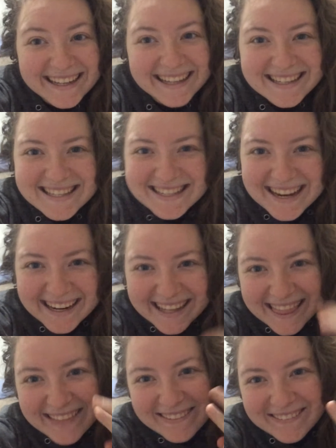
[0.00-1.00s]
It's day
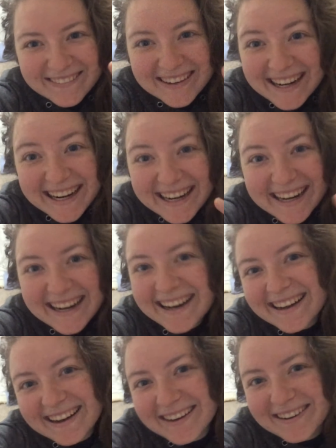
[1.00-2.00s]
3
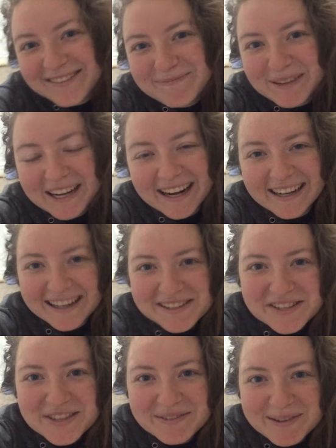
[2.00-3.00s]
of
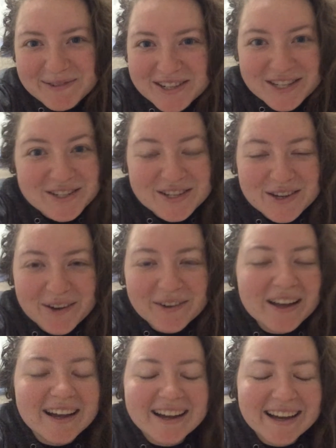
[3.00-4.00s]
P90X3, which is
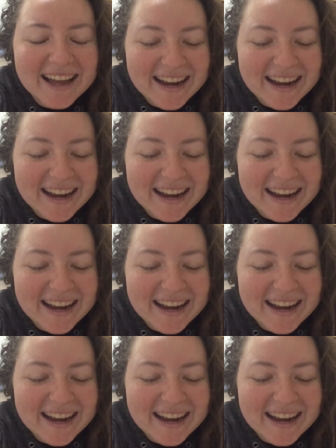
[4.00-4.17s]
yoga,